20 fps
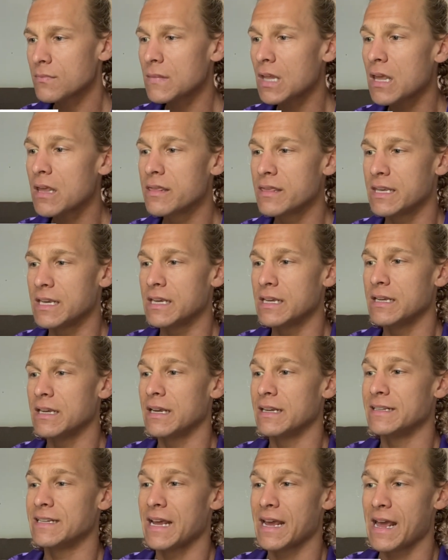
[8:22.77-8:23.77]
The
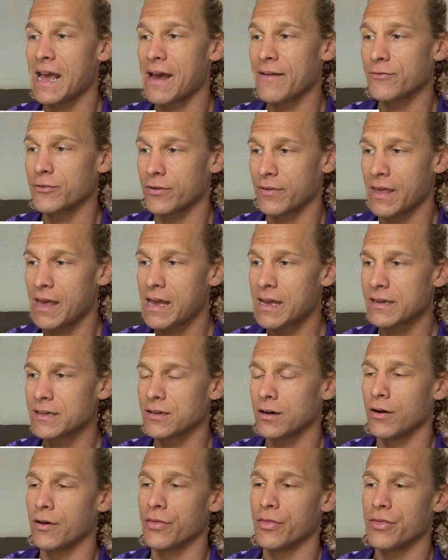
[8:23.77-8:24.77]
day after that,
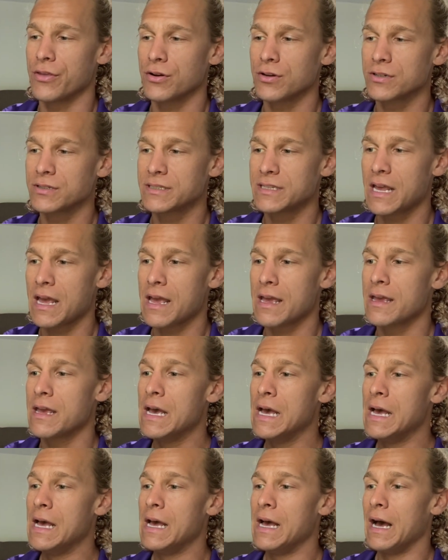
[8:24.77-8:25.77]
on Thursday,
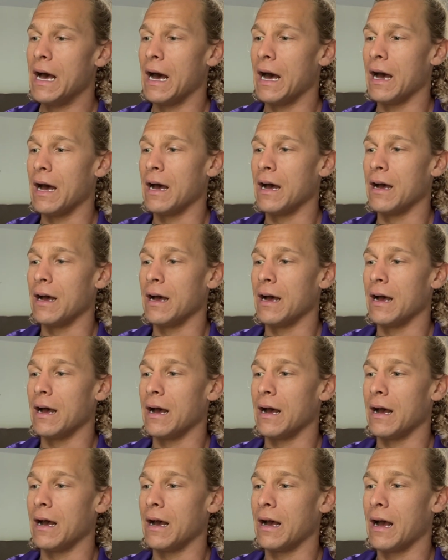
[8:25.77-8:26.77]
I
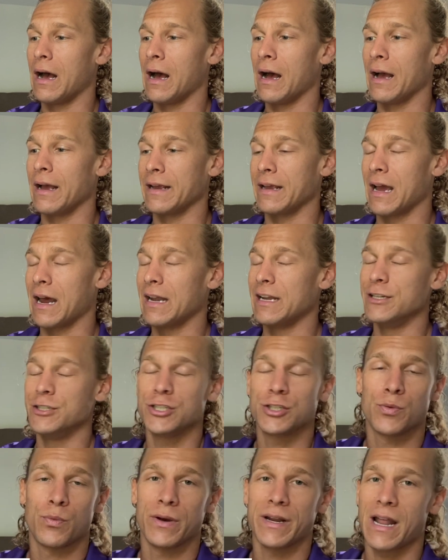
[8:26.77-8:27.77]
kind of
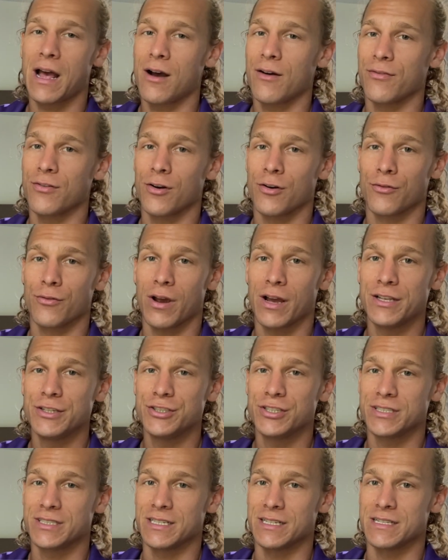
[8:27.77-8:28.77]
just went out for a run
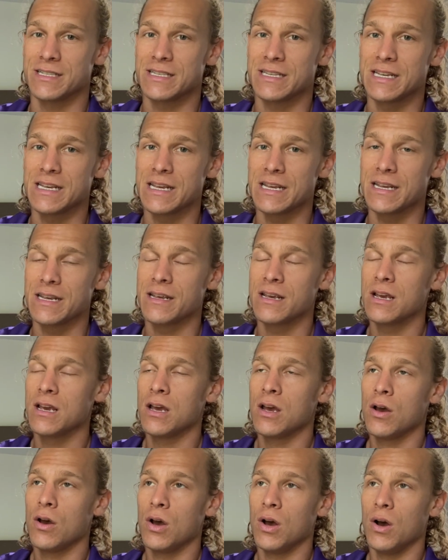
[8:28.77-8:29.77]
just to see
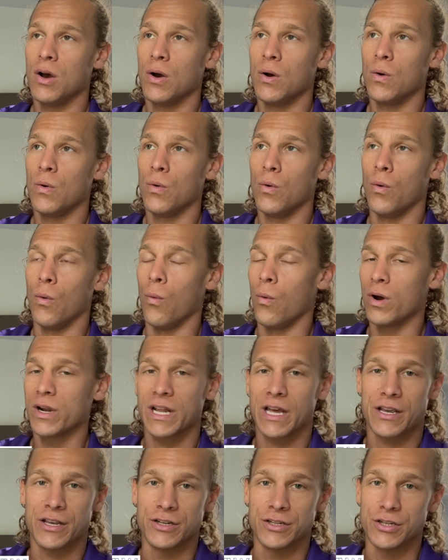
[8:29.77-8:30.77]
what
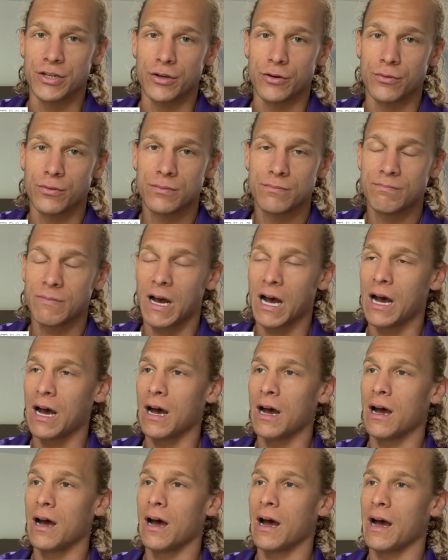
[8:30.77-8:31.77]
I could do.
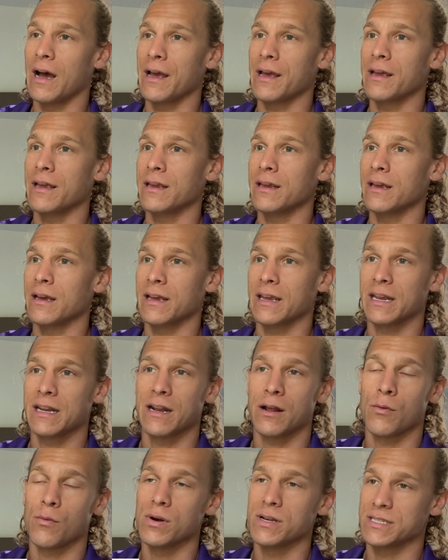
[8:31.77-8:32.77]
I
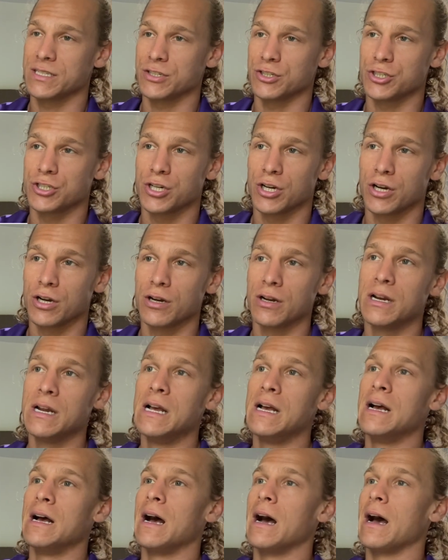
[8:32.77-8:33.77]
wasn't sure.
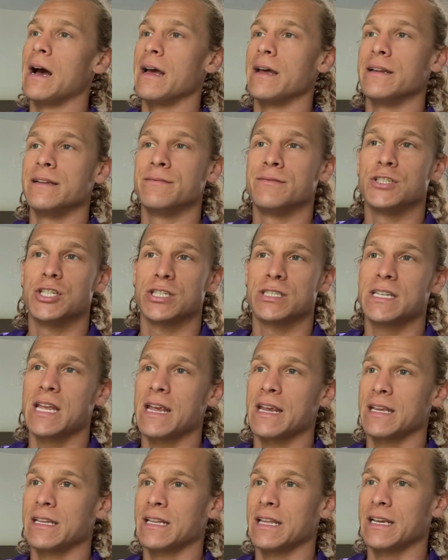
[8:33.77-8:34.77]
I had just
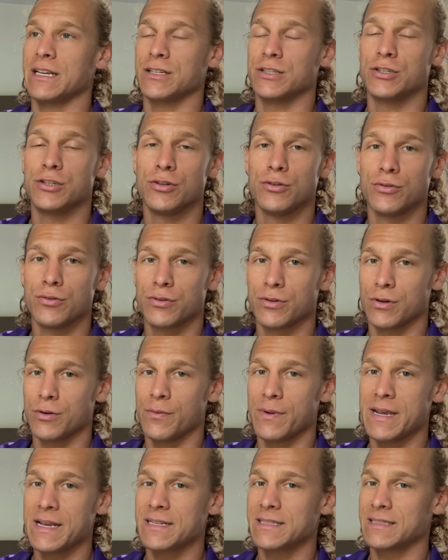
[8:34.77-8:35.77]
taken like 2-3
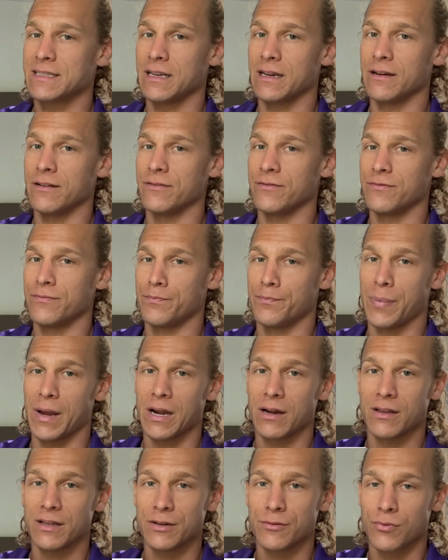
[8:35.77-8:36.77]
weeks of
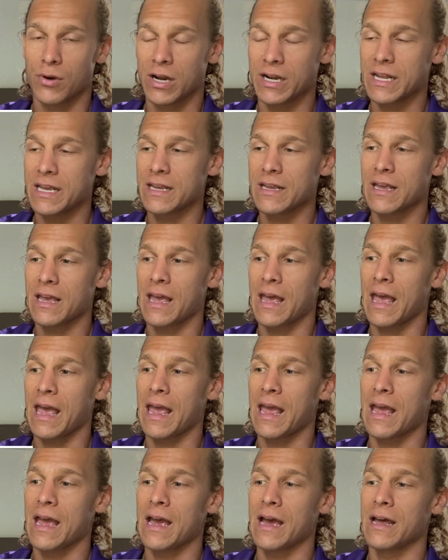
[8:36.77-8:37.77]
barely running,
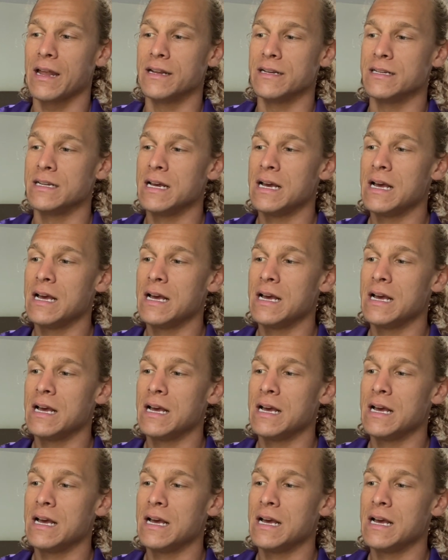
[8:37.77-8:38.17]
and